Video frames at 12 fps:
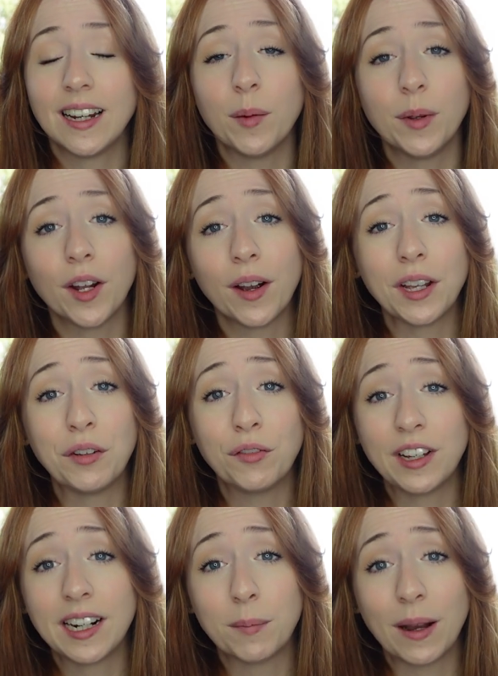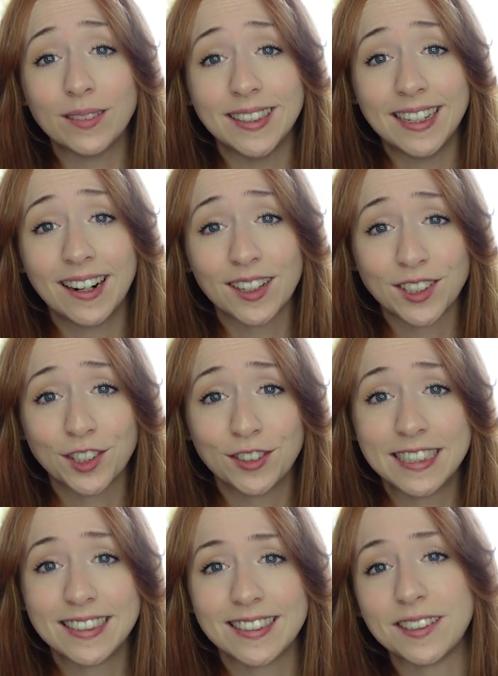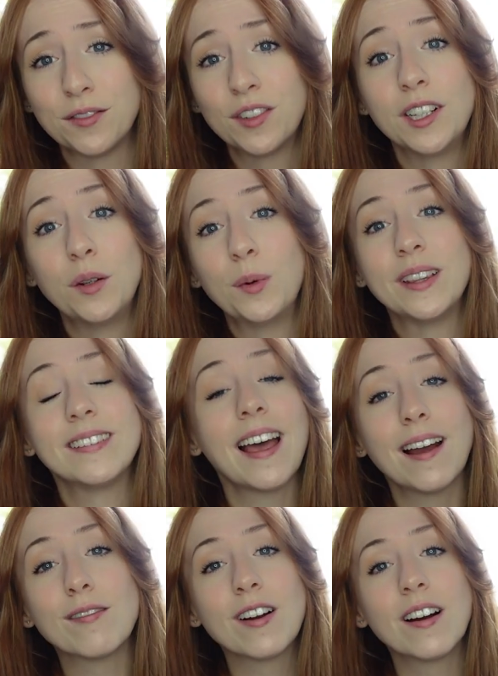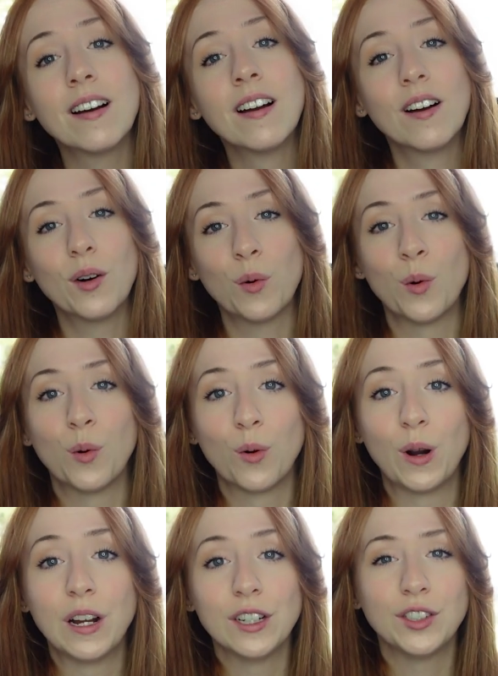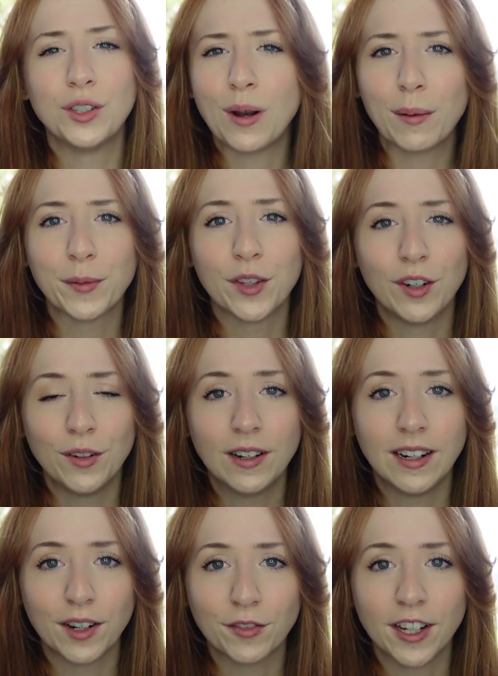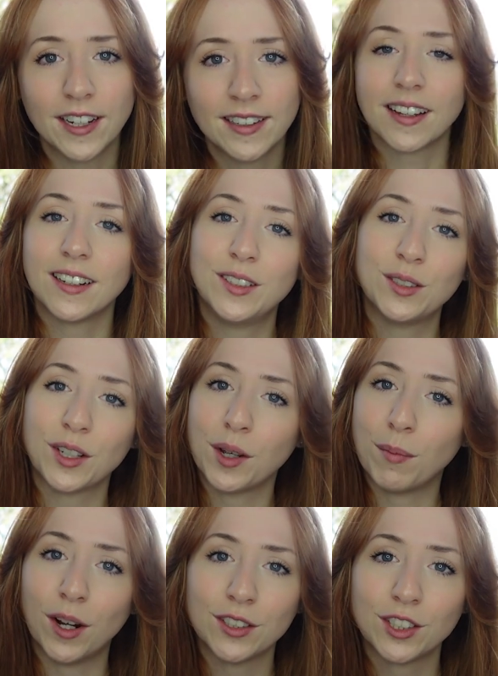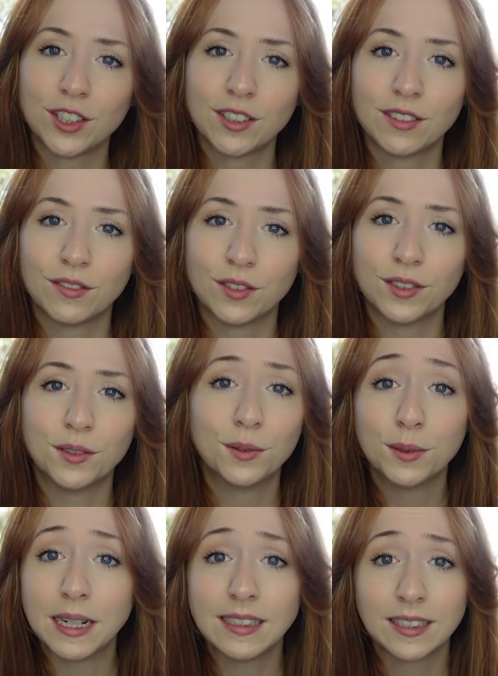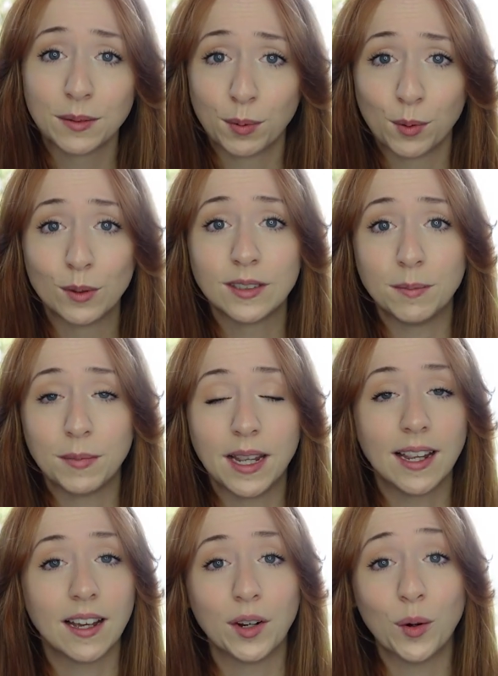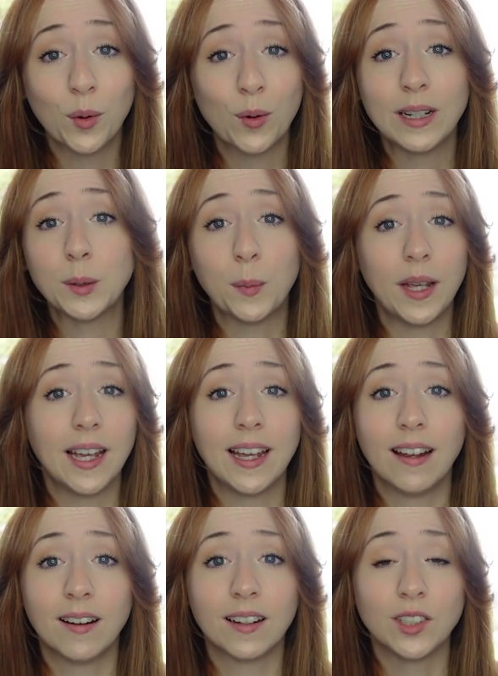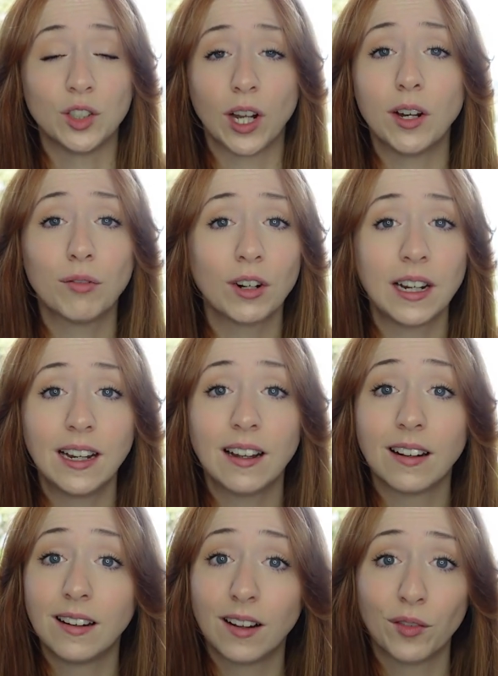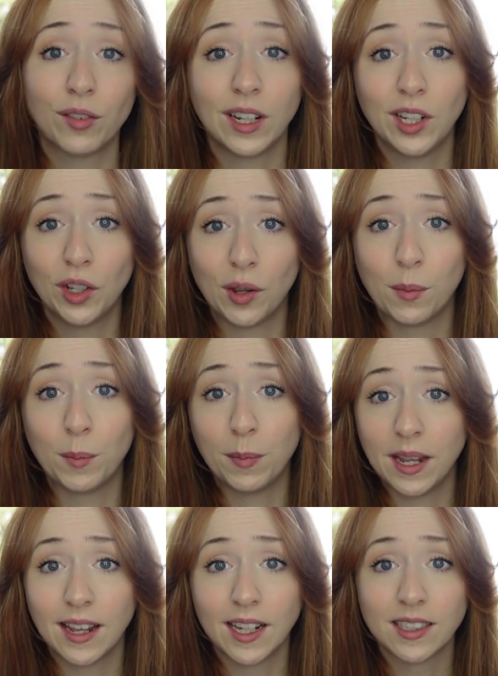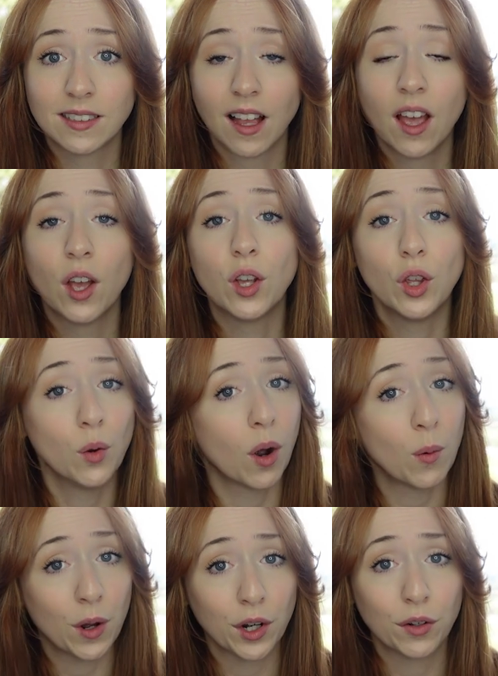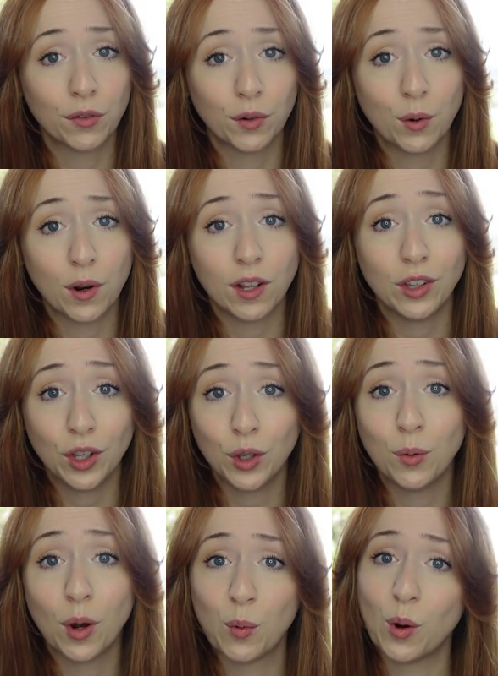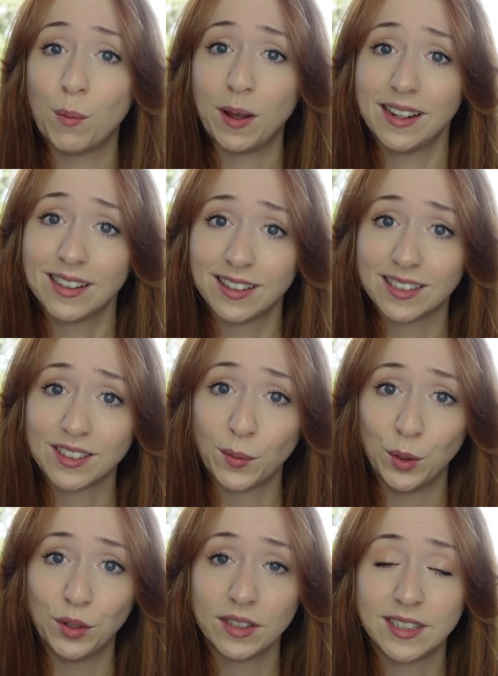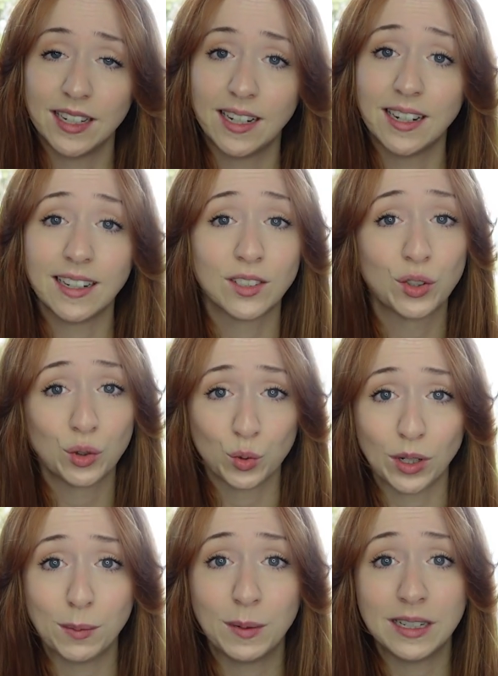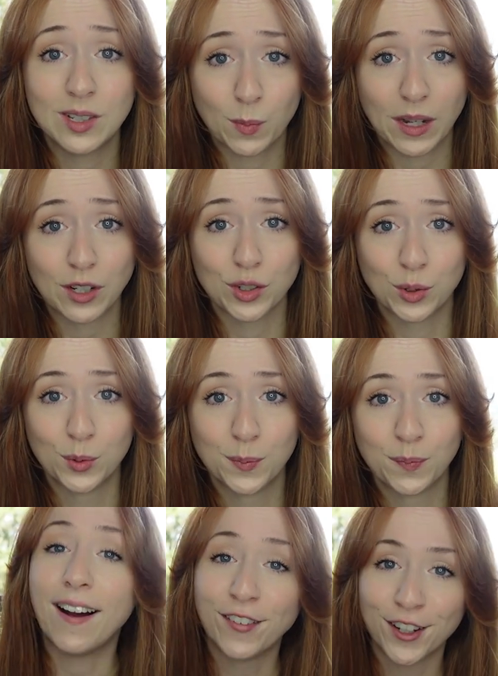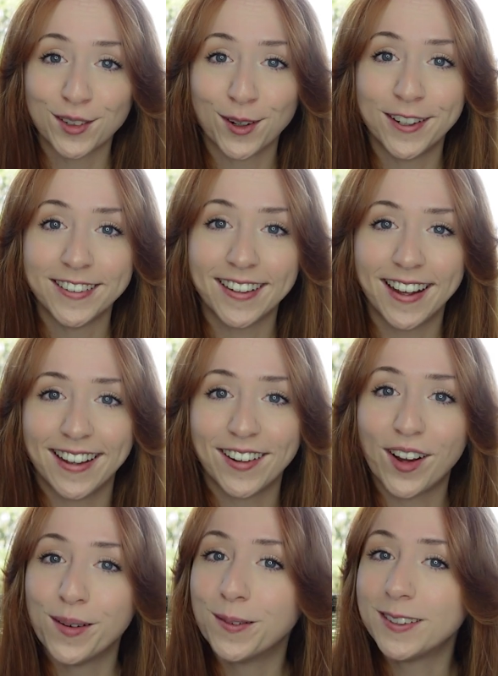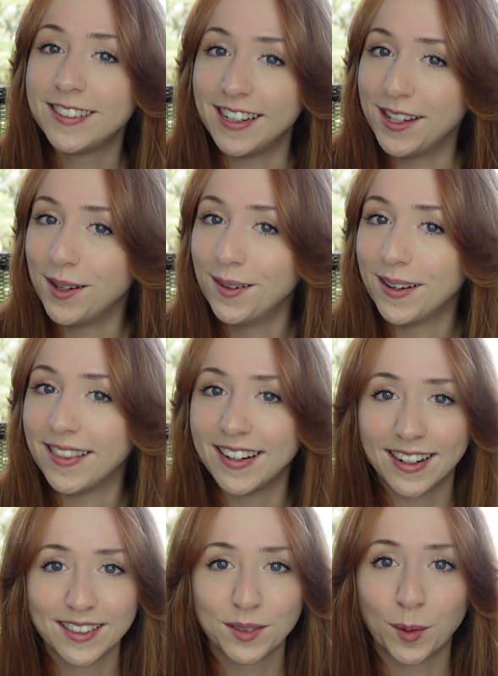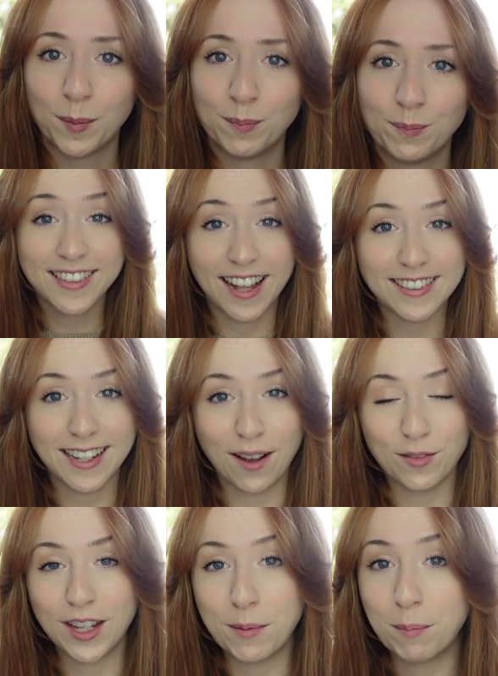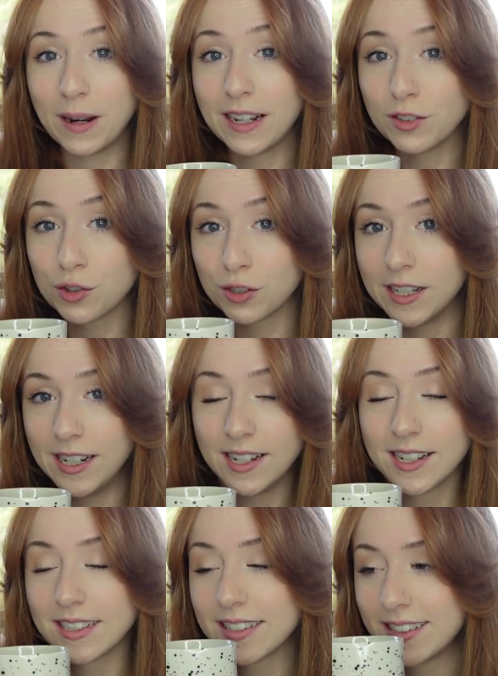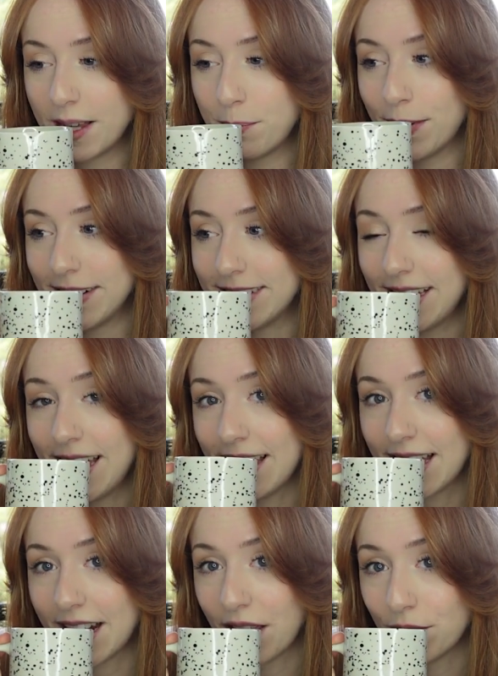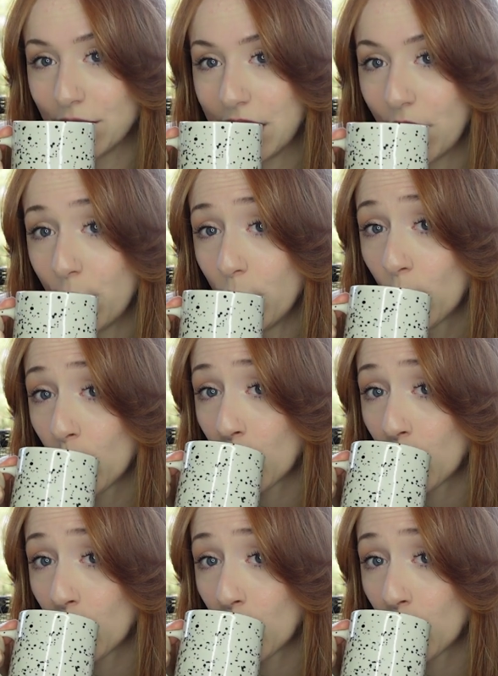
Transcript: Let me know how you feel about decluttering. Does it fill you with terror, or do you absolutely love it? Thank you so much for always supporting me and always being generally lovely human beings. You are wonderful and you are what make this community extremely special. Have a good one, and I will see you in the next one. Let's have the obligatory sip my tea at the end of the video.